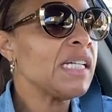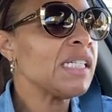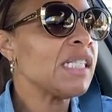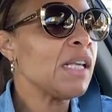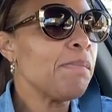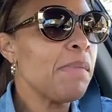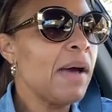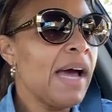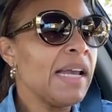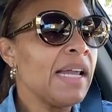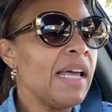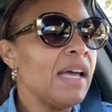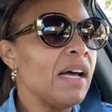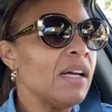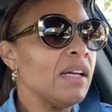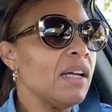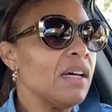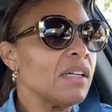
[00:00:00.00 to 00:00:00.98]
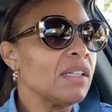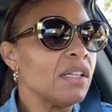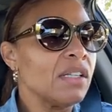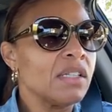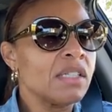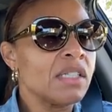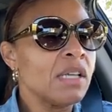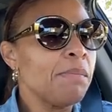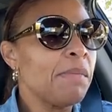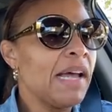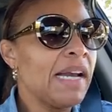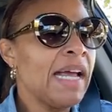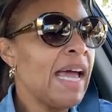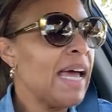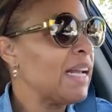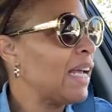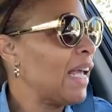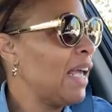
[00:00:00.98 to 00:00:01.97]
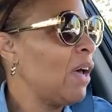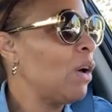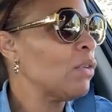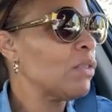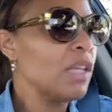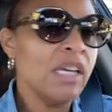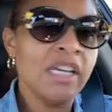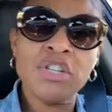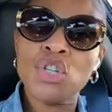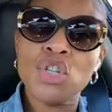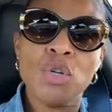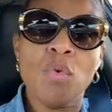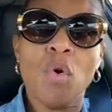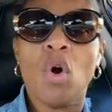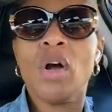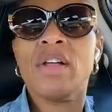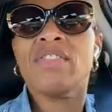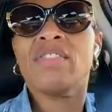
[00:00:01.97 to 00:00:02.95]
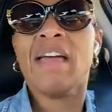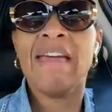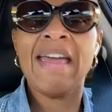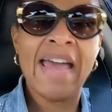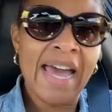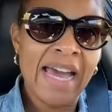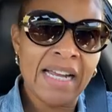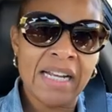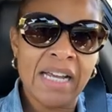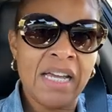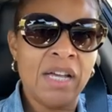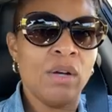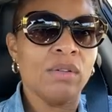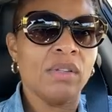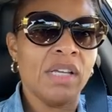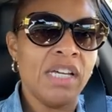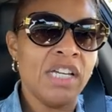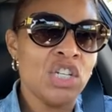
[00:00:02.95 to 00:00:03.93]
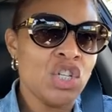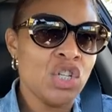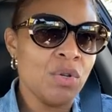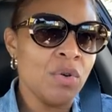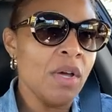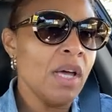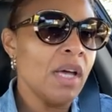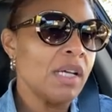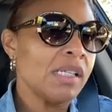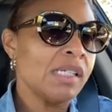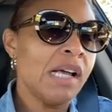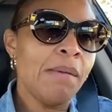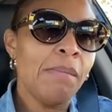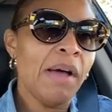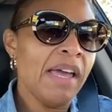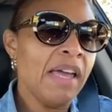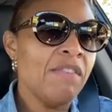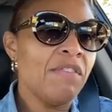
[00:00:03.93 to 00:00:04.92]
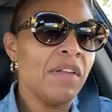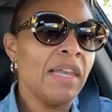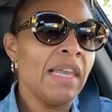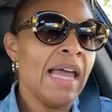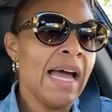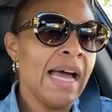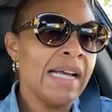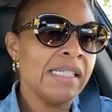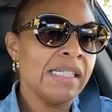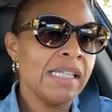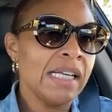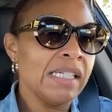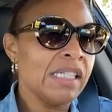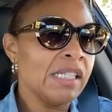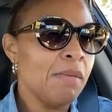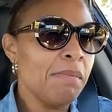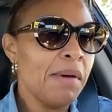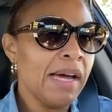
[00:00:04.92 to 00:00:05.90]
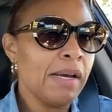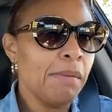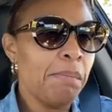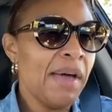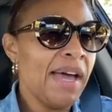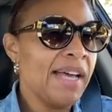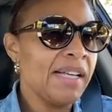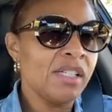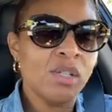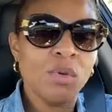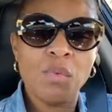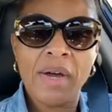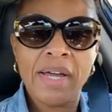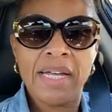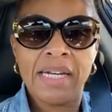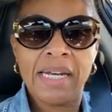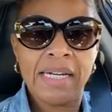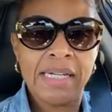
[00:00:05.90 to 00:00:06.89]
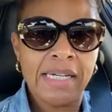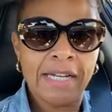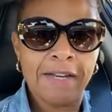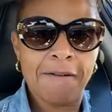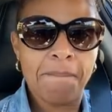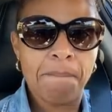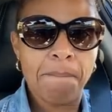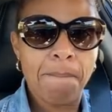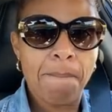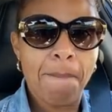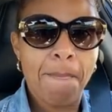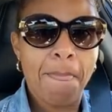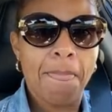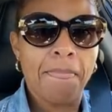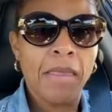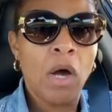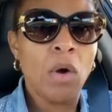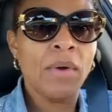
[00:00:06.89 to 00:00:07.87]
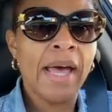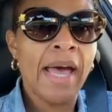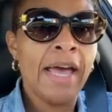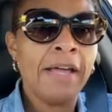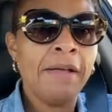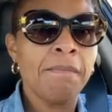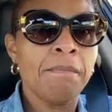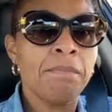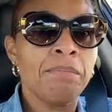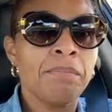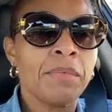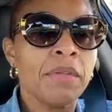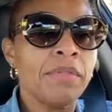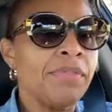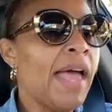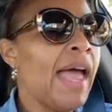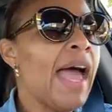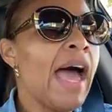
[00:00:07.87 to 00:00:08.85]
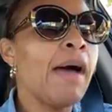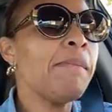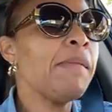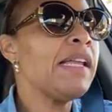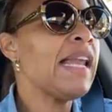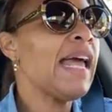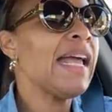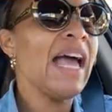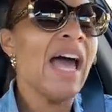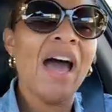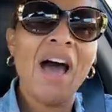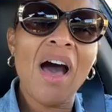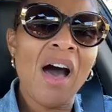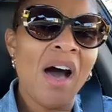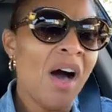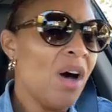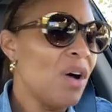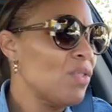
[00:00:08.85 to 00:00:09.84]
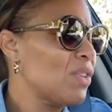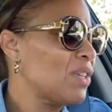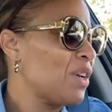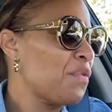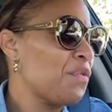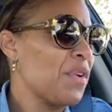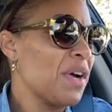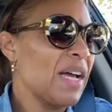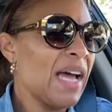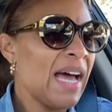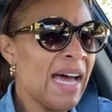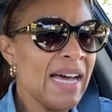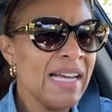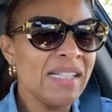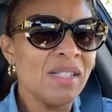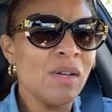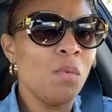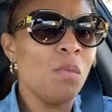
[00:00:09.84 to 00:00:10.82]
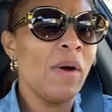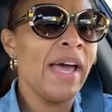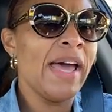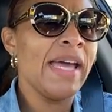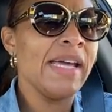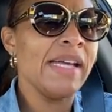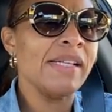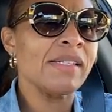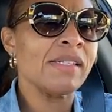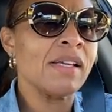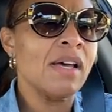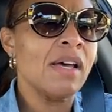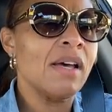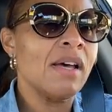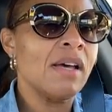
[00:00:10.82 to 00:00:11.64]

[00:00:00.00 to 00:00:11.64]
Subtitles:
somebody had a health issue or they had a health issue. Some are even lying, say somebody passed away and they didn't. Okay. They got all different kinds of ways